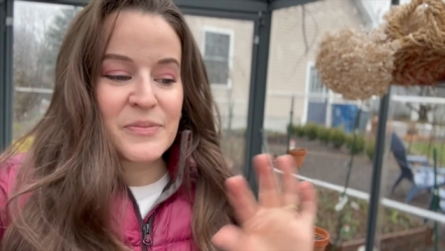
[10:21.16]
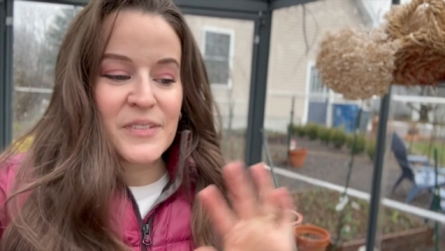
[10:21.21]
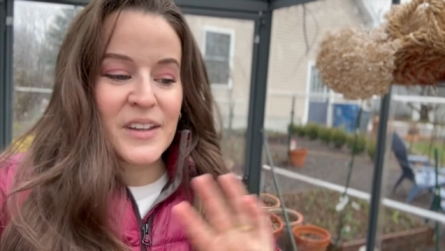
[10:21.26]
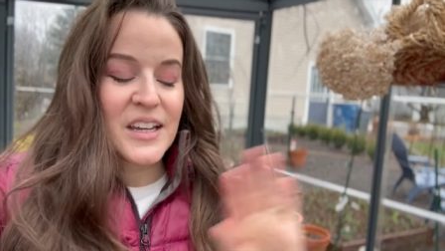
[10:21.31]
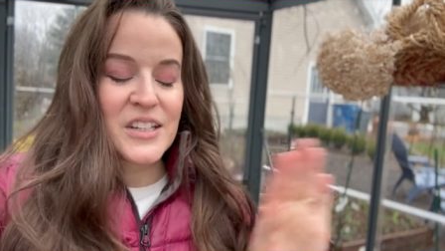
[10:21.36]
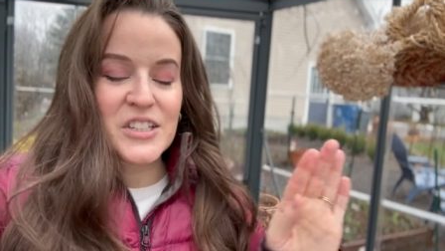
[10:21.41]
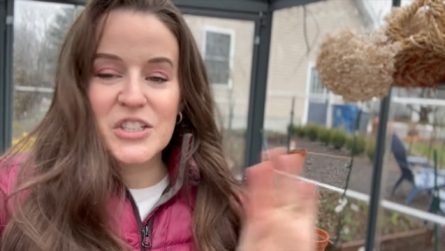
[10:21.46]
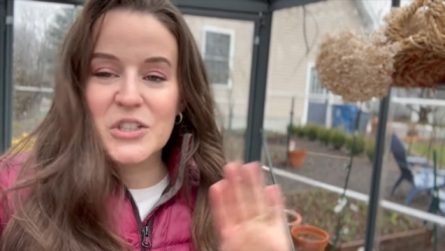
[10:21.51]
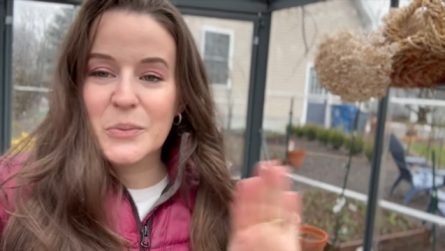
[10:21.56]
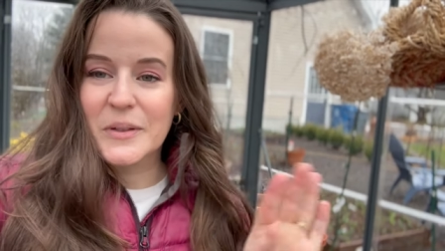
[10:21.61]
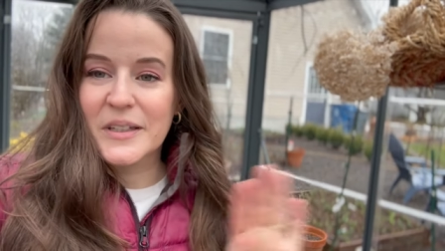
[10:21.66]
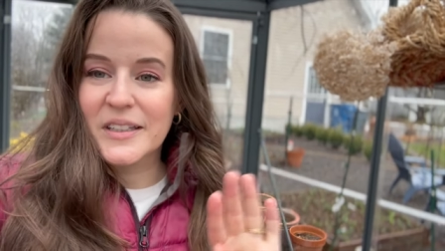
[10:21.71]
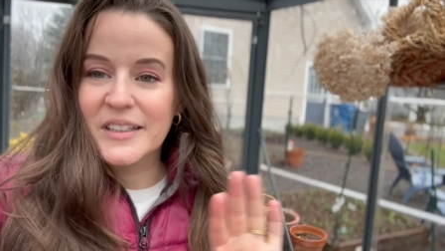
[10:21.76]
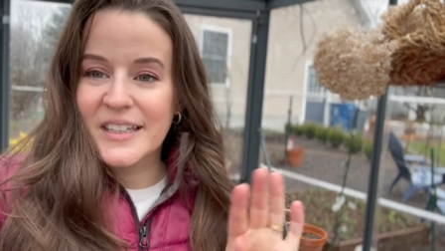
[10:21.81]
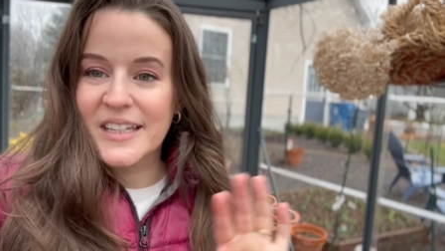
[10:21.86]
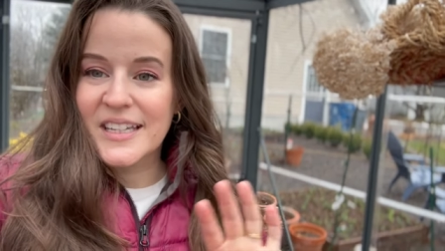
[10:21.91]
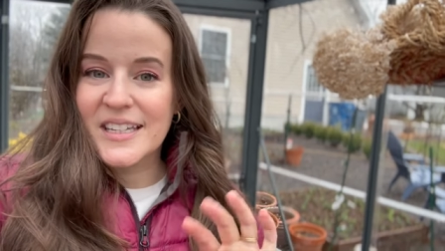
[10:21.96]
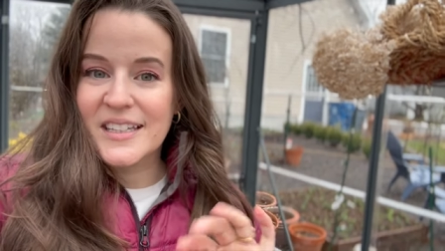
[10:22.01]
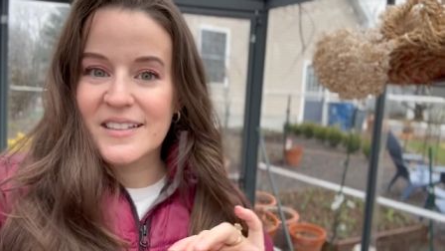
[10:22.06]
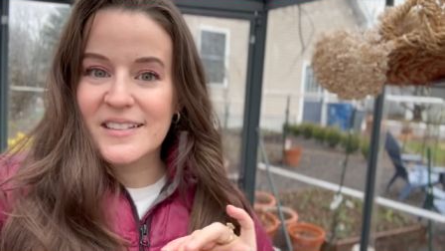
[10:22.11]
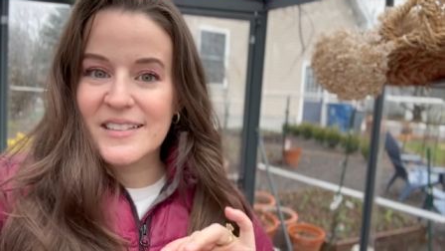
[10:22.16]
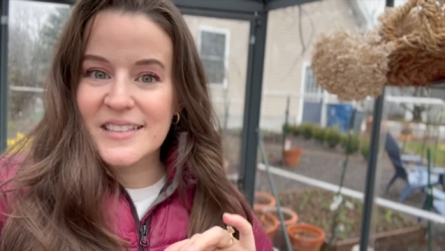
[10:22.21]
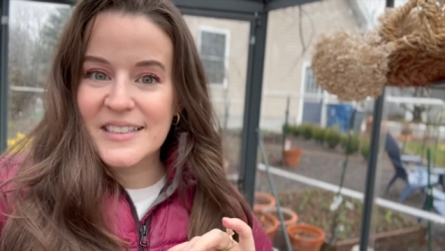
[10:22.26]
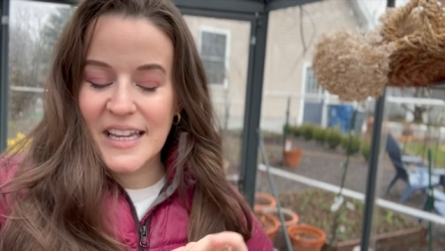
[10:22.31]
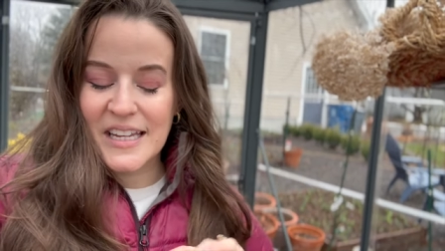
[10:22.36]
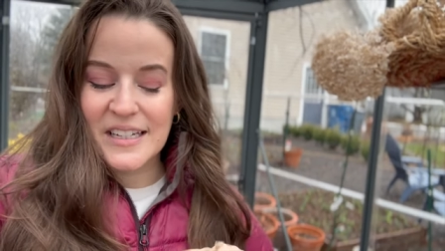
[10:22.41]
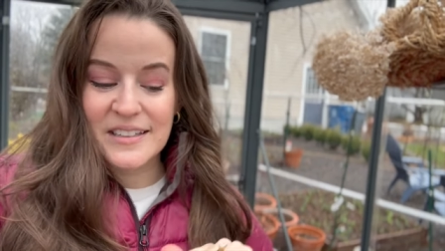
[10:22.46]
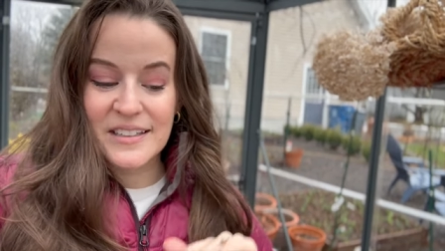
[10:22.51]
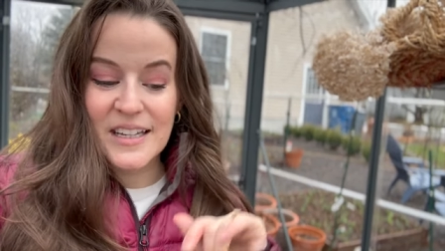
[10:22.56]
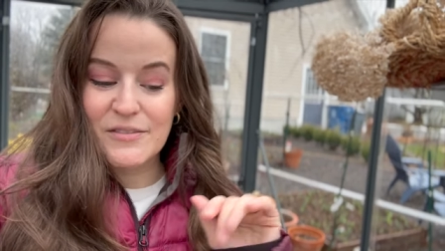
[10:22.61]
I just quickly
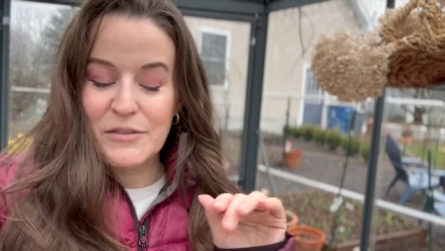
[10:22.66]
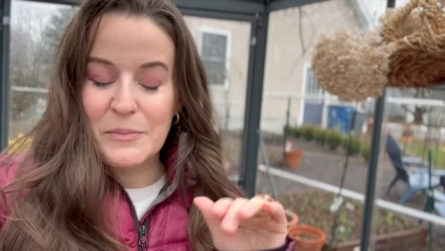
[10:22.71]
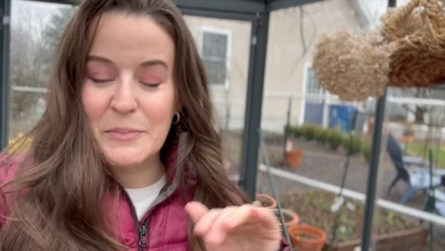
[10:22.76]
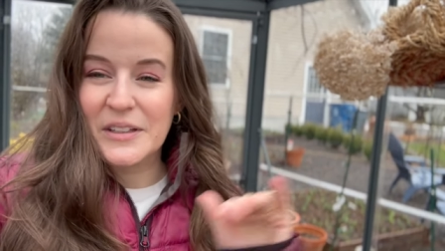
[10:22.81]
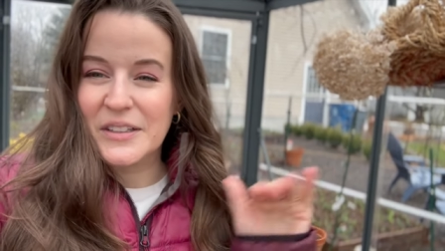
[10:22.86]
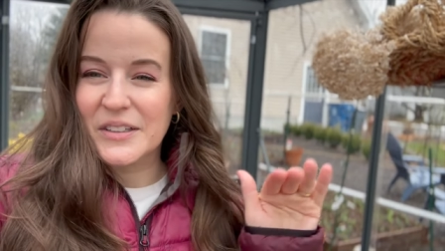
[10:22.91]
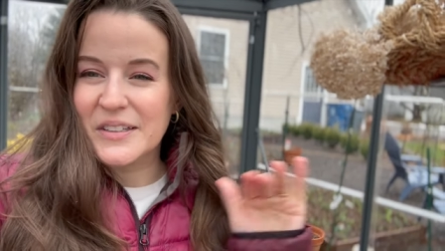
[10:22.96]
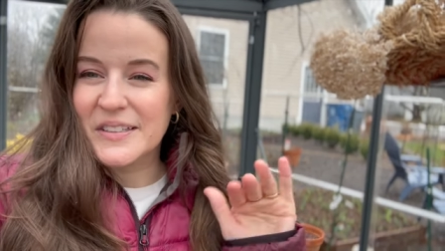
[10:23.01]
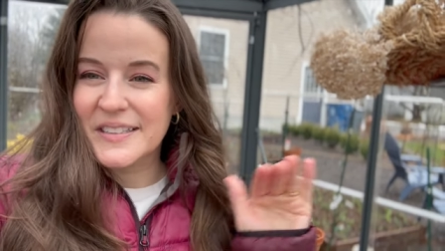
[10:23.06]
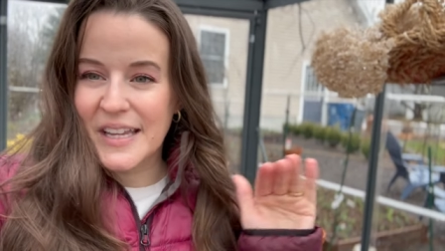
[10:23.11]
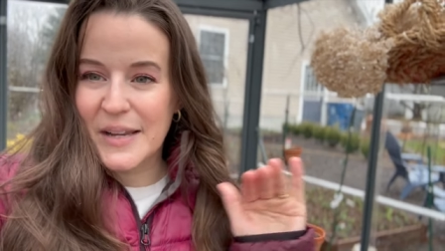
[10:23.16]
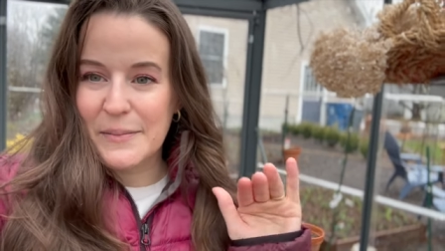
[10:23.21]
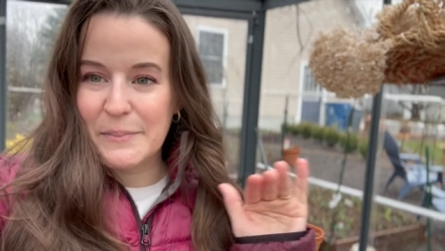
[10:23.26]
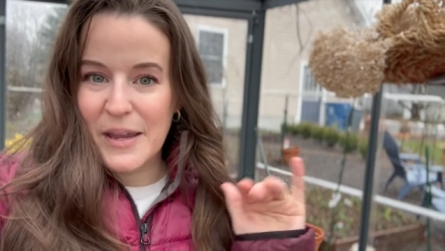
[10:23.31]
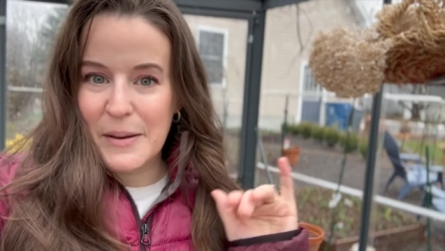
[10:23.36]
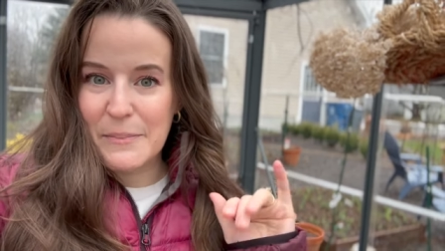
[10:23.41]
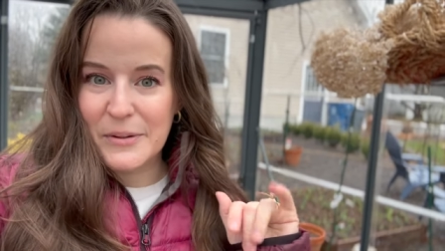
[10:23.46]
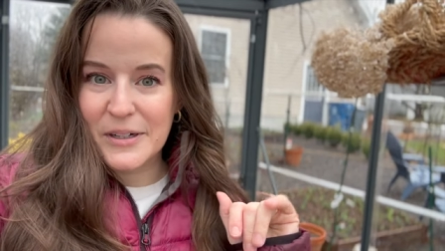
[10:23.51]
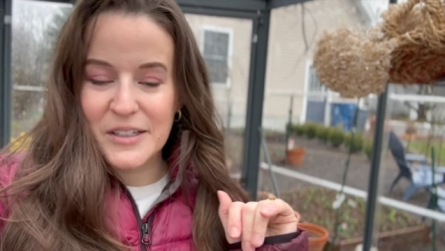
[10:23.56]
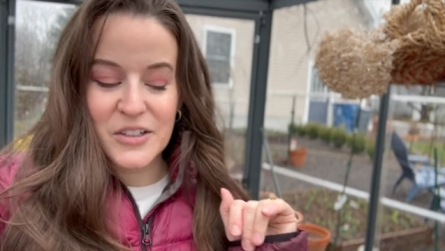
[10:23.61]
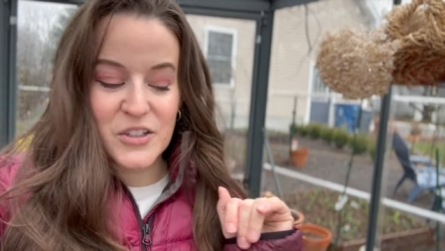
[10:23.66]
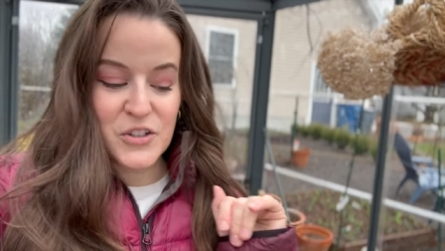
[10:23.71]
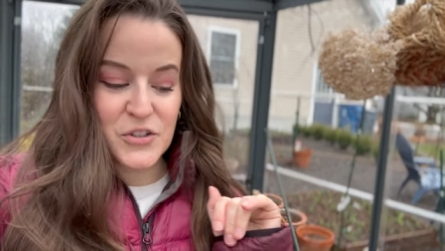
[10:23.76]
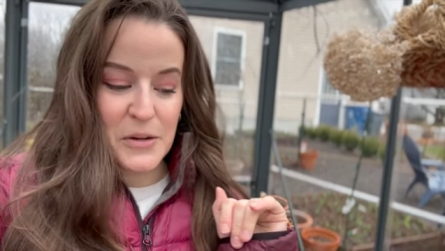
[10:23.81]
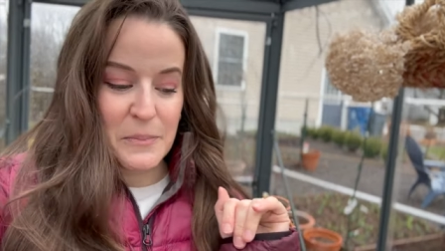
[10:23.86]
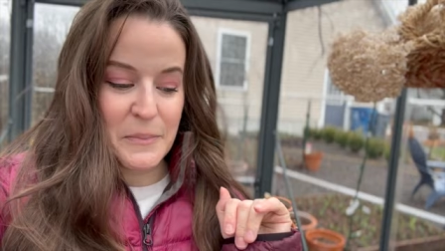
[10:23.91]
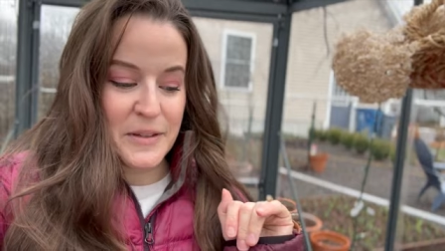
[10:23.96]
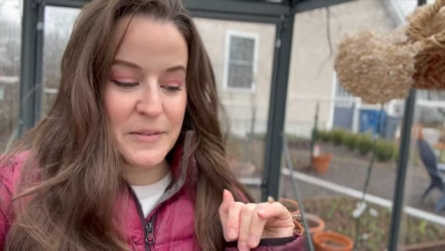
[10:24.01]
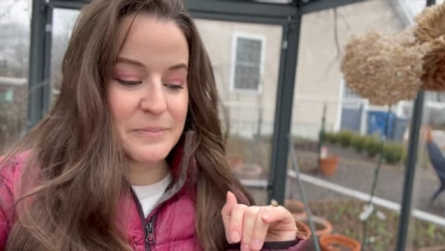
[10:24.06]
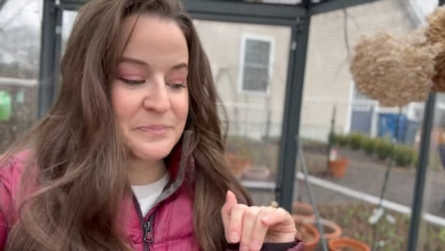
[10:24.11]
sand give them a little sandpaper
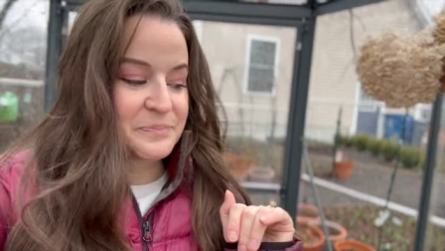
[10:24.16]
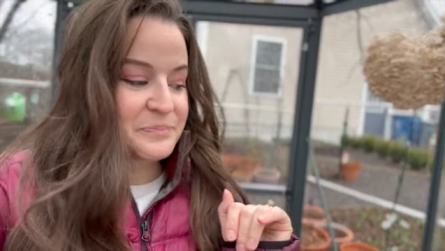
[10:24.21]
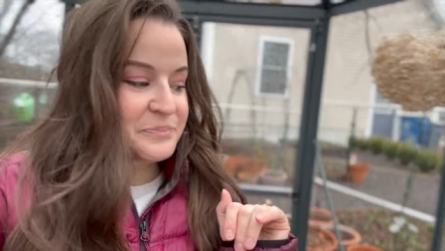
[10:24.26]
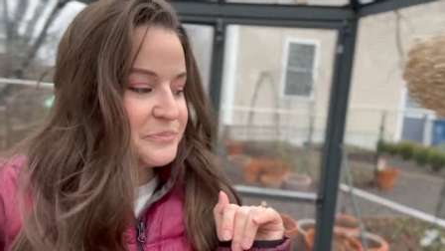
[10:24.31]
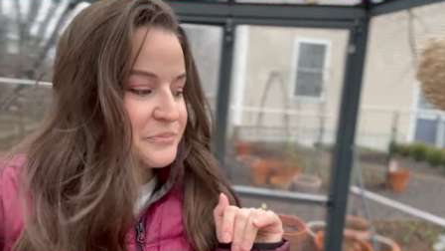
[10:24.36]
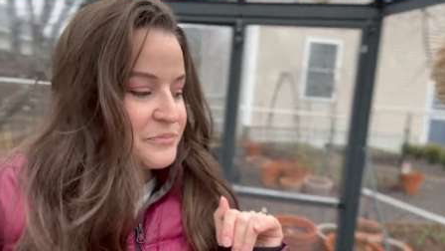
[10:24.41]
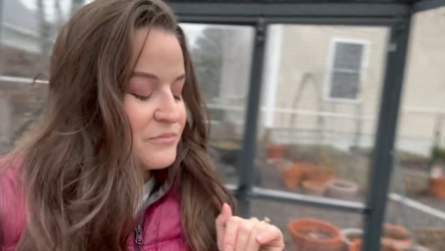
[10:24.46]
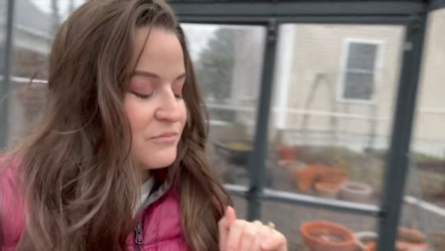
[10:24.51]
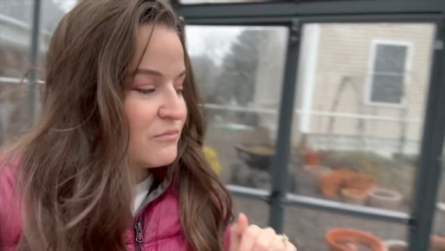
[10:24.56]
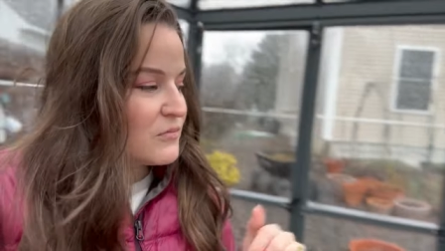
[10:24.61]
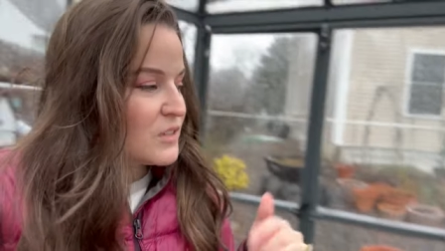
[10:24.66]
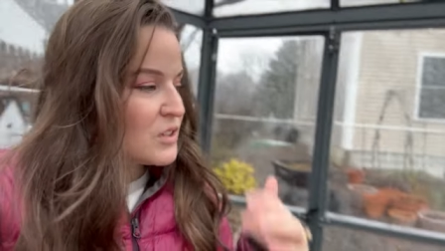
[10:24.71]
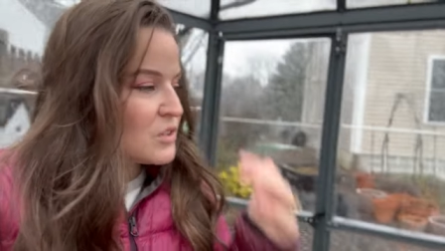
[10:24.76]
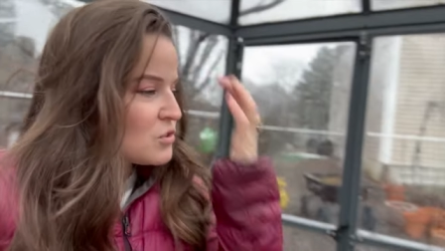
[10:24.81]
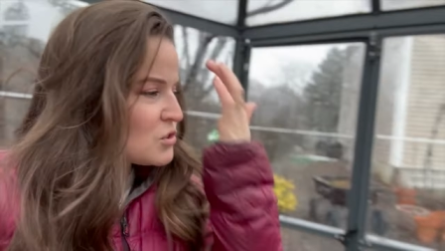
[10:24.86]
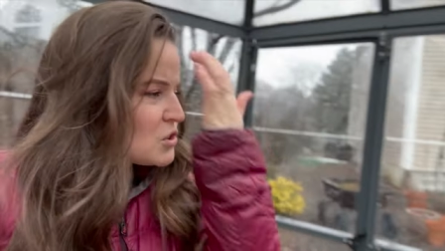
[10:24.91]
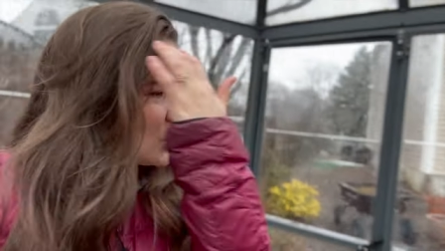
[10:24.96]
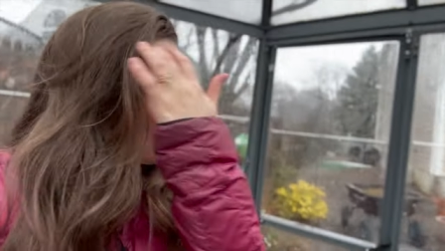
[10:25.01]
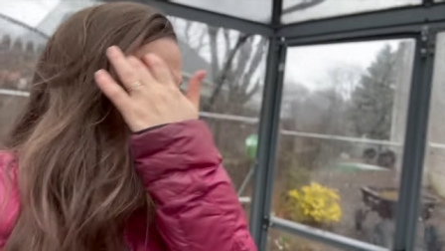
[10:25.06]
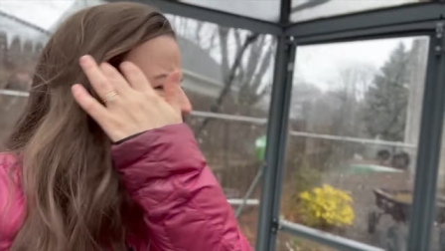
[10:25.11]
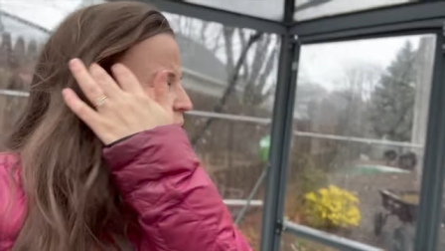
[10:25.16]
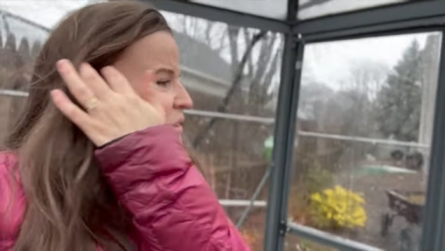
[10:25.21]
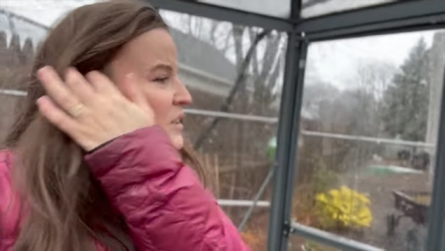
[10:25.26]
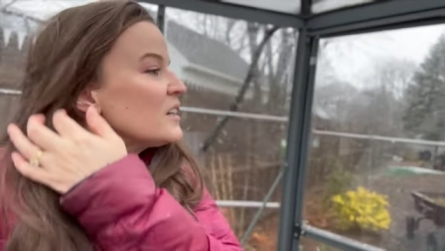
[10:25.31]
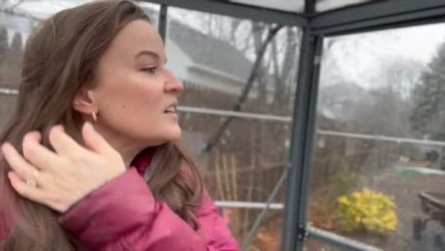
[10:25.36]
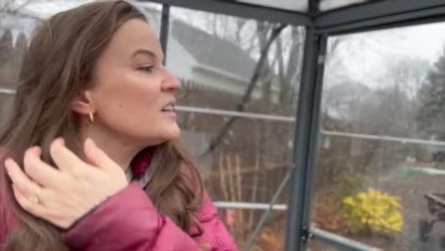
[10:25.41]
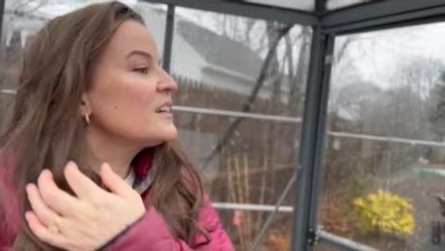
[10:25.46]
treatment so